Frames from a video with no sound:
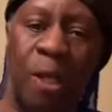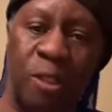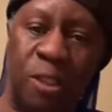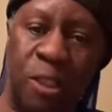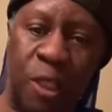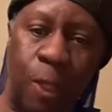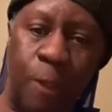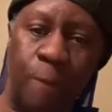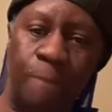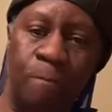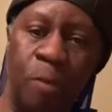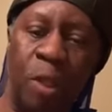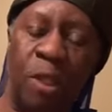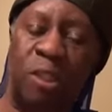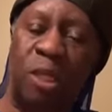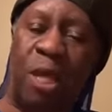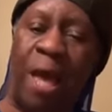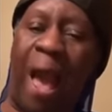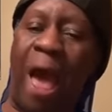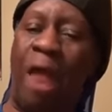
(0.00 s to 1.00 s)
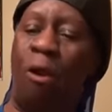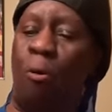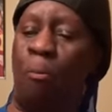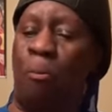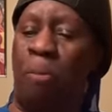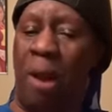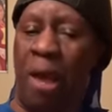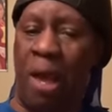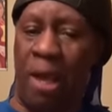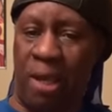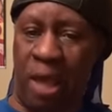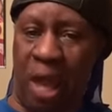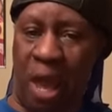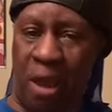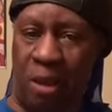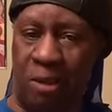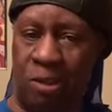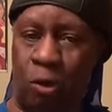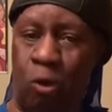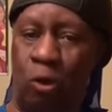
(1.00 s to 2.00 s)
See, see, I don't play
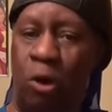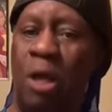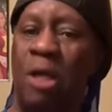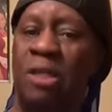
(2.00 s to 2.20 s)
games.